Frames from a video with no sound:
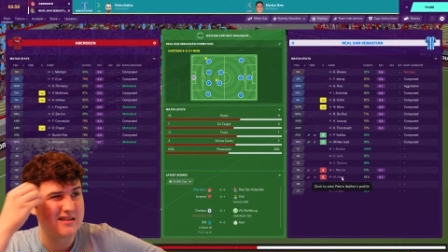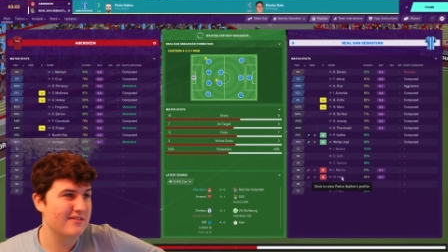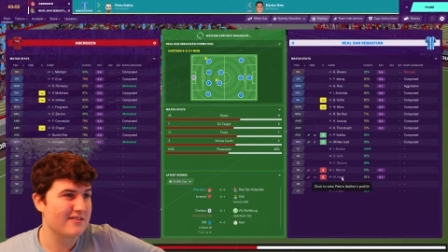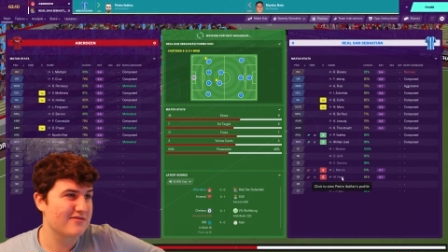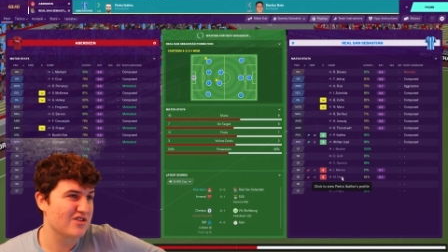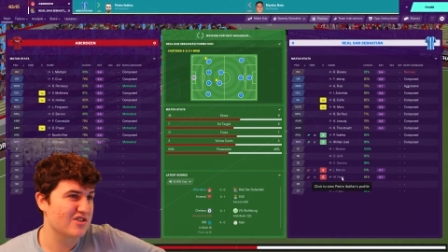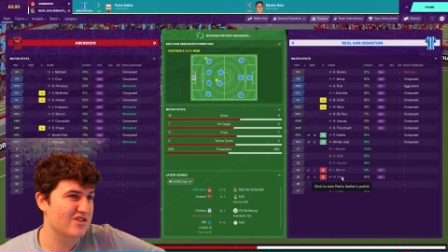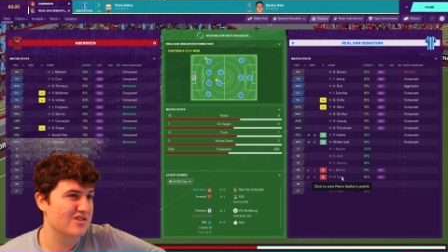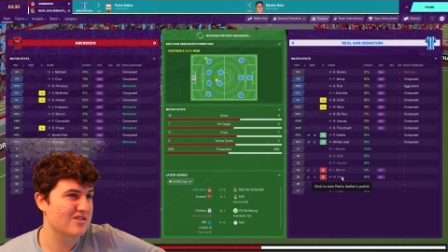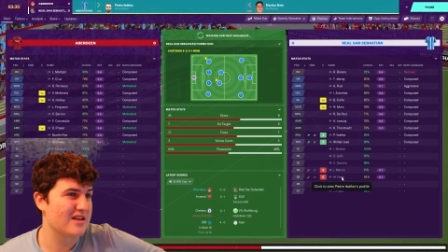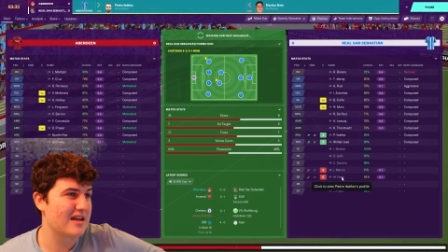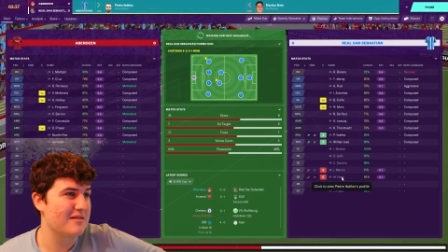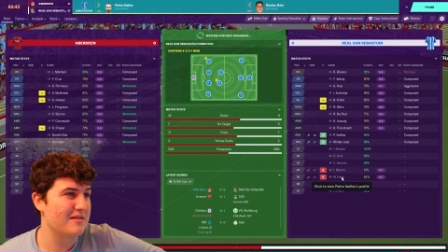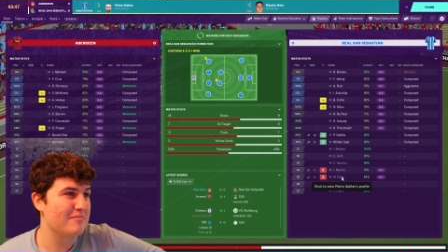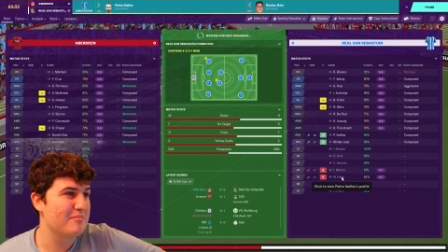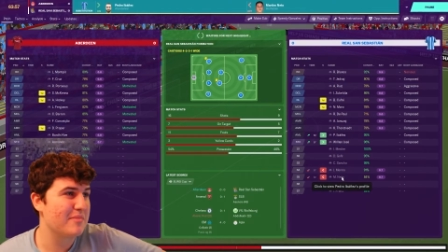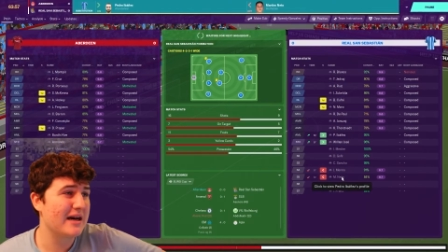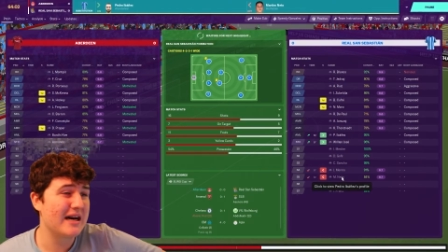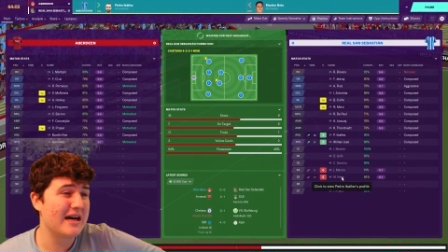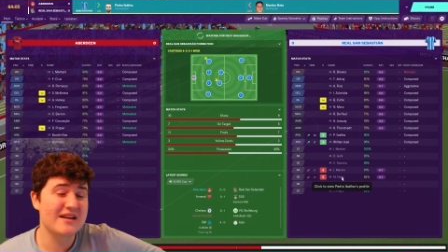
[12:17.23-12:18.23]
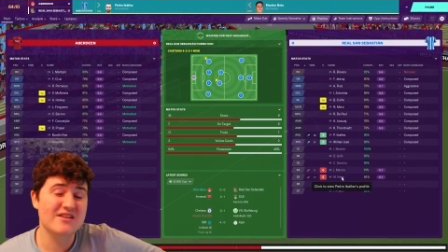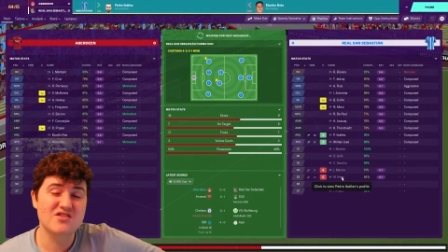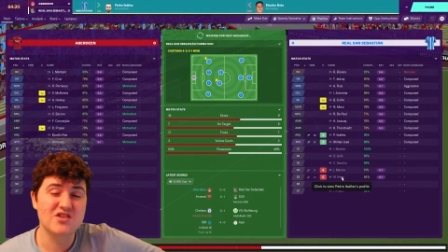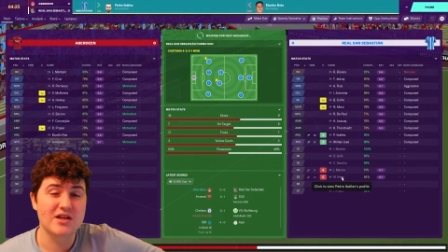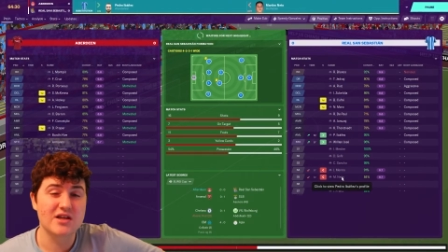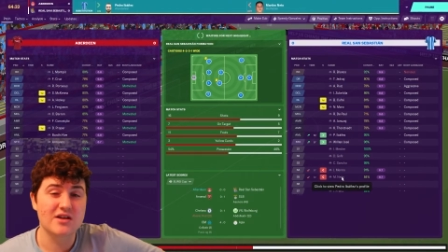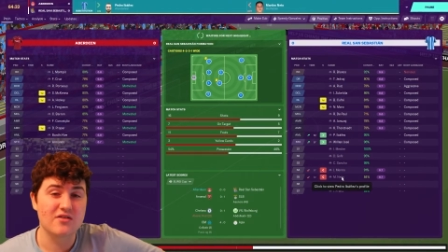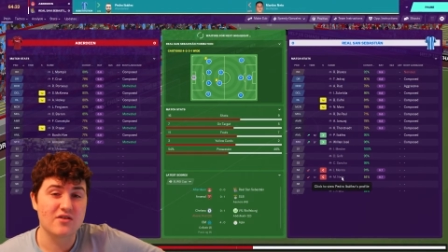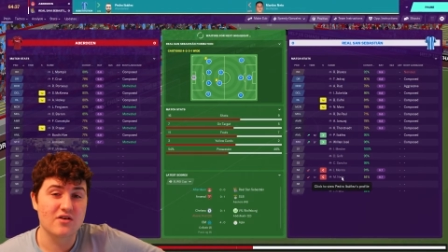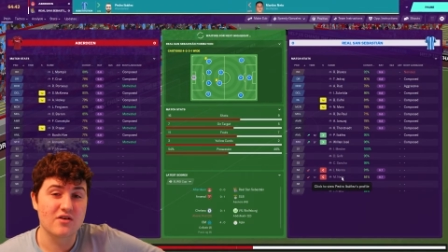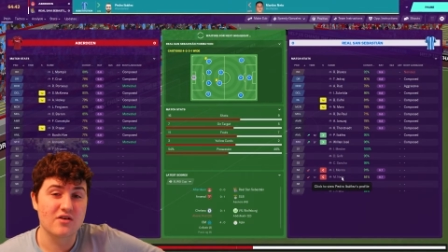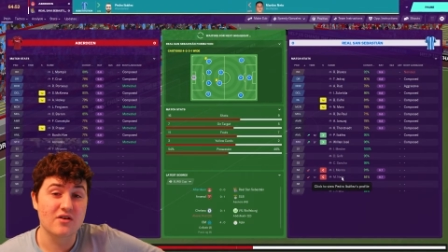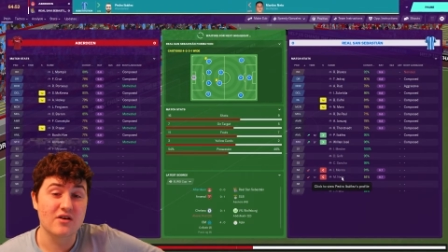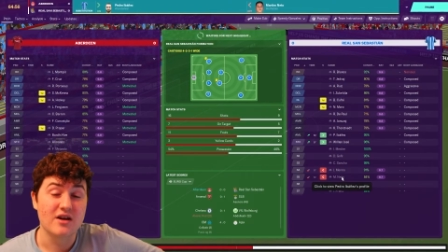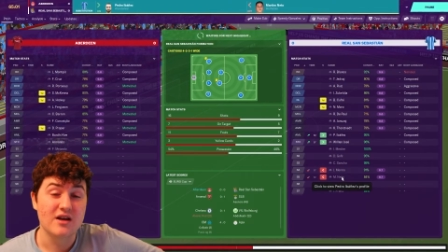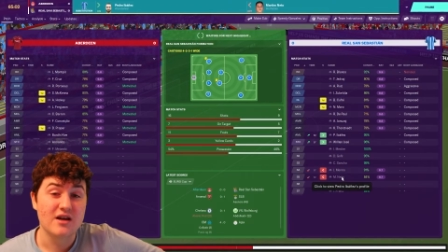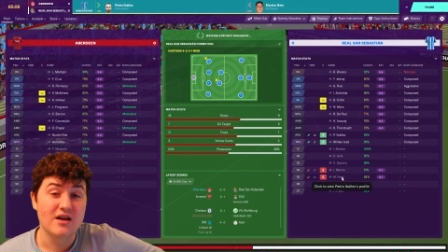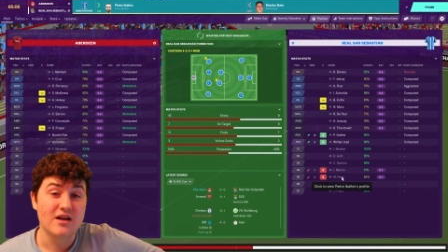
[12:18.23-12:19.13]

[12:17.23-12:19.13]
I've just said embarrassing wrong.